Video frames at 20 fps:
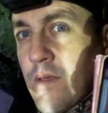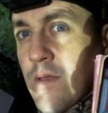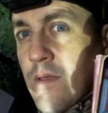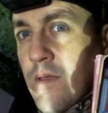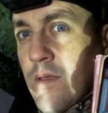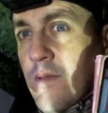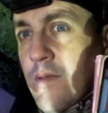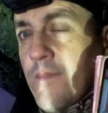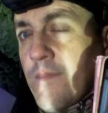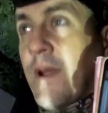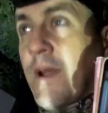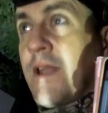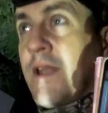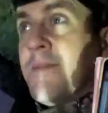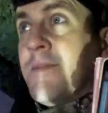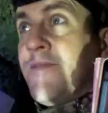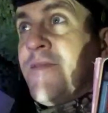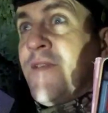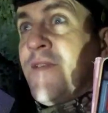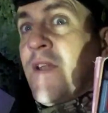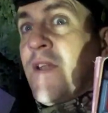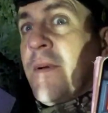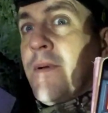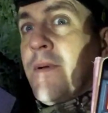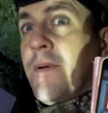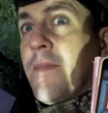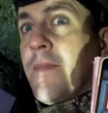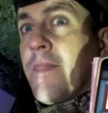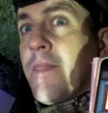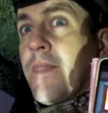My name is Philip.
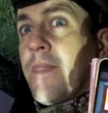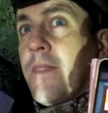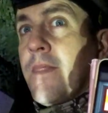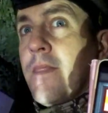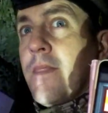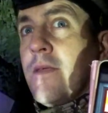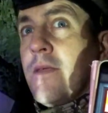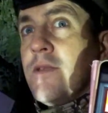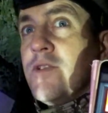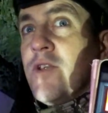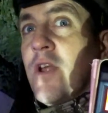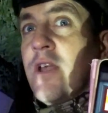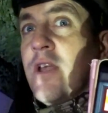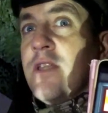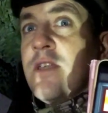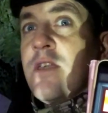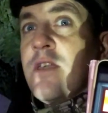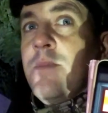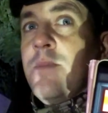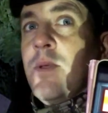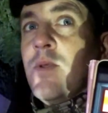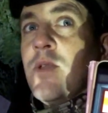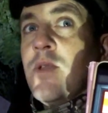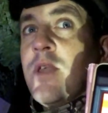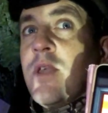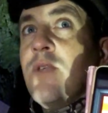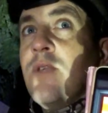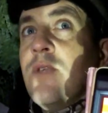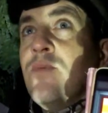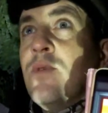Trying to communicate
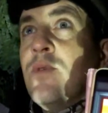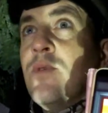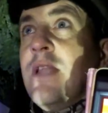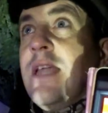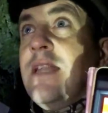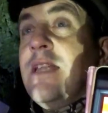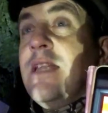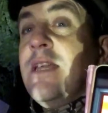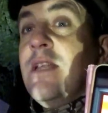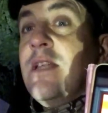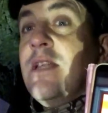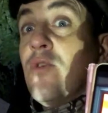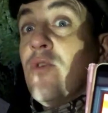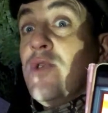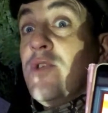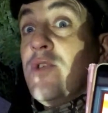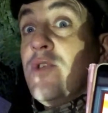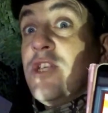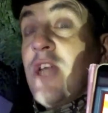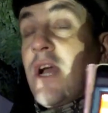with Lady Larisha.